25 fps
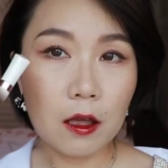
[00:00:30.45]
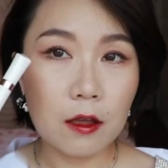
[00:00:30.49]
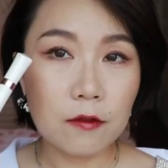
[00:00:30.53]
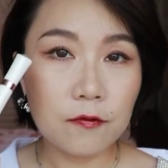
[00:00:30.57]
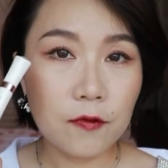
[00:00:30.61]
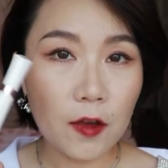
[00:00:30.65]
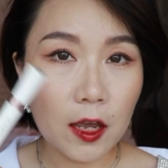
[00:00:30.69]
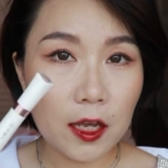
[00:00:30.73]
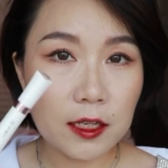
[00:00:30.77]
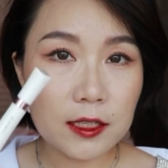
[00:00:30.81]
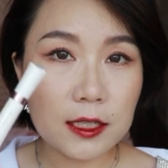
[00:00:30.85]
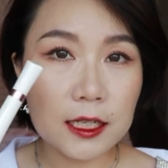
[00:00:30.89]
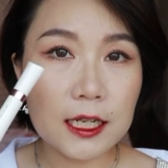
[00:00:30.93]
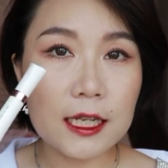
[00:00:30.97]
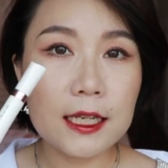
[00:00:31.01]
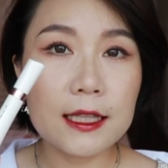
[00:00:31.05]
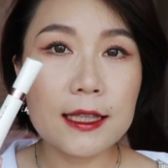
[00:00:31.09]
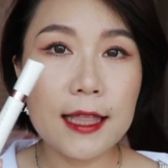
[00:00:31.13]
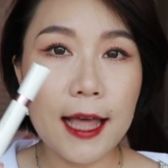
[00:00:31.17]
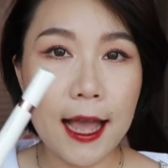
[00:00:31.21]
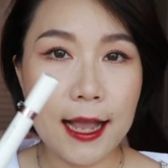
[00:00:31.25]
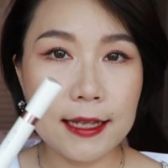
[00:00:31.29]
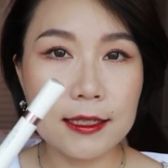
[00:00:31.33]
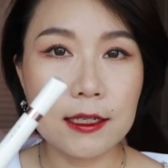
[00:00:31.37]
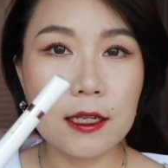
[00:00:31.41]
Firstly,
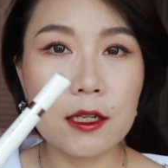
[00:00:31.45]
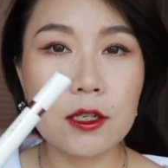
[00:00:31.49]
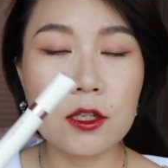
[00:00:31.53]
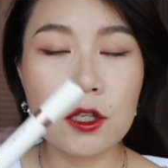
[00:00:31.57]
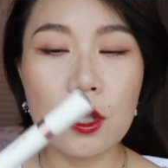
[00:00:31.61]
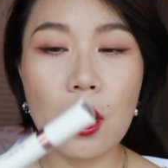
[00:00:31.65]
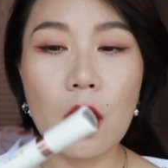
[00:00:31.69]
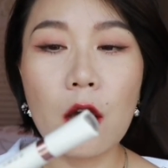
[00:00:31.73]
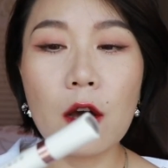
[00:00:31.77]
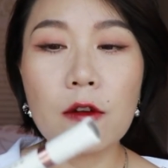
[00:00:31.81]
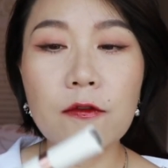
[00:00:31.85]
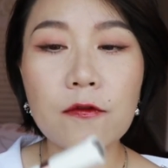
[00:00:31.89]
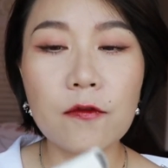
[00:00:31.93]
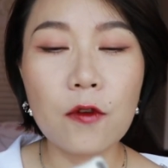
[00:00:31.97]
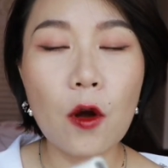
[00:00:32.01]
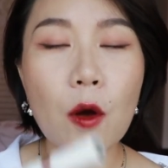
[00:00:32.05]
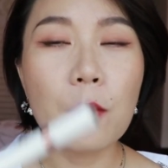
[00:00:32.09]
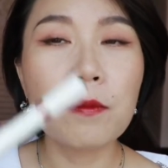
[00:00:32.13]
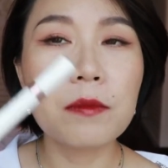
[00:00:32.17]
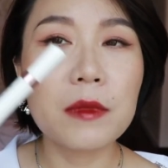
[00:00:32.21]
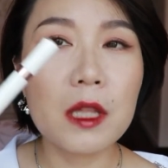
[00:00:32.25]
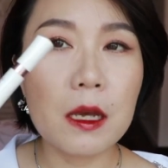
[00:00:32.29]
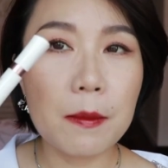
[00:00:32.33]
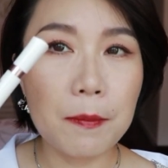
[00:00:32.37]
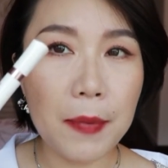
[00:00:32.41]
that's a star
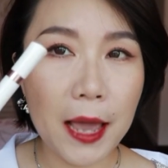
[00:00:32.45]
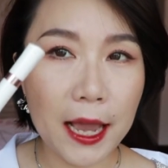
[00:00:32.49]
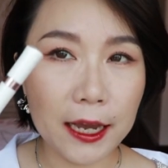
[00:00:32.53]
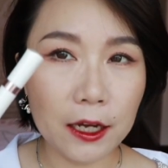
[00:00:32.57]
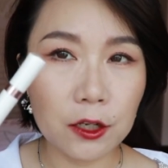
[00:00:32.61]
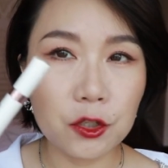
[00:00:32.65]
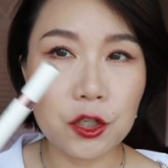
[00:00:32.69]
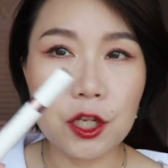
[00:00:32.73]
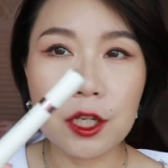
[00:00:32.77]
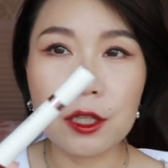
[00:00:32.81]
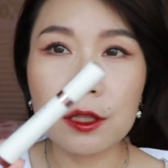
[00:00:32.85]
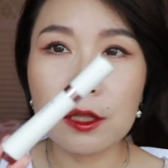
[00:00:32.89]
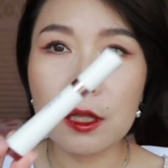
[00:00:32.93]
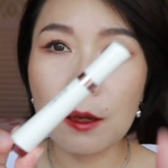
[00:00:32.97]
from the packaging.